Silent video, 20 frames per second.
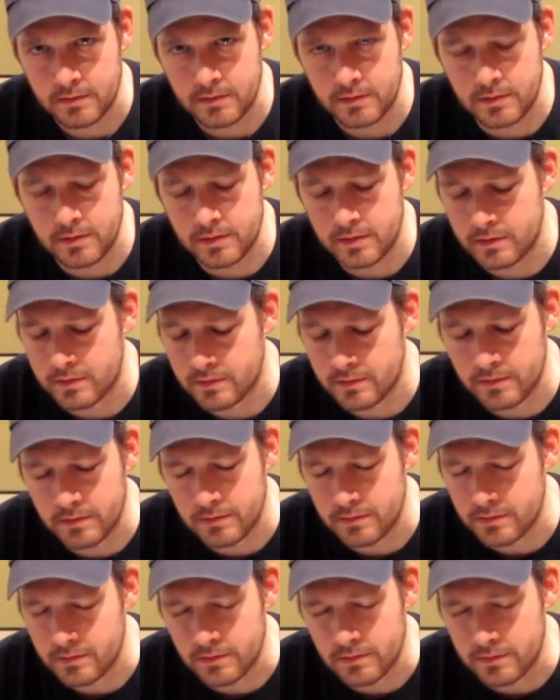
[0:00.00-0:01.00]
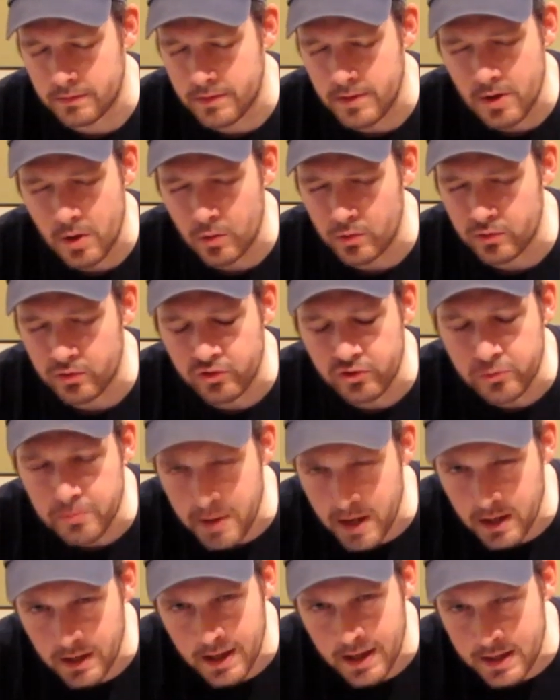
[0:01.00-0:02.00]
You don't
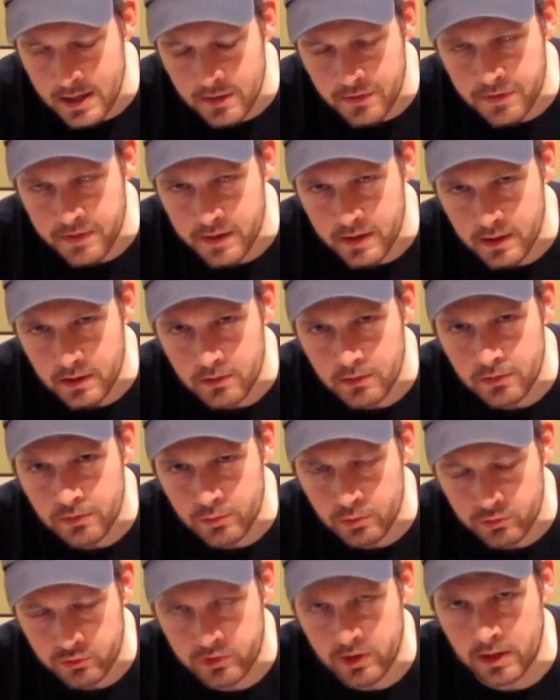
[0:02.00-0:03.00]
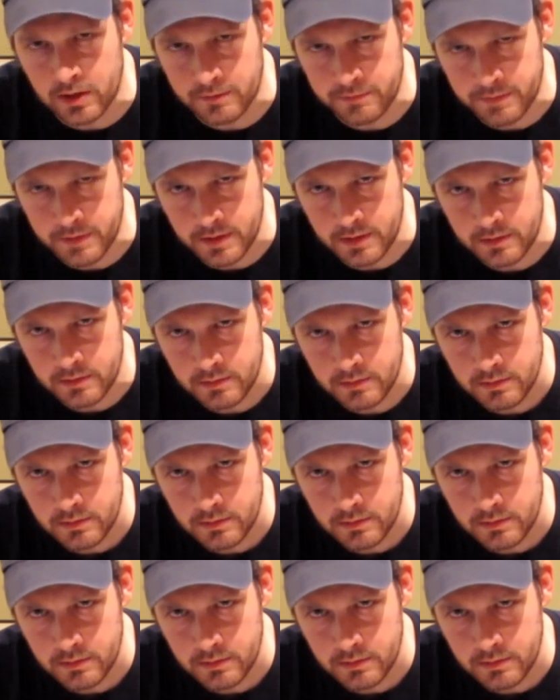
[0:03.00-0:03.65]
smell anything through cellophane.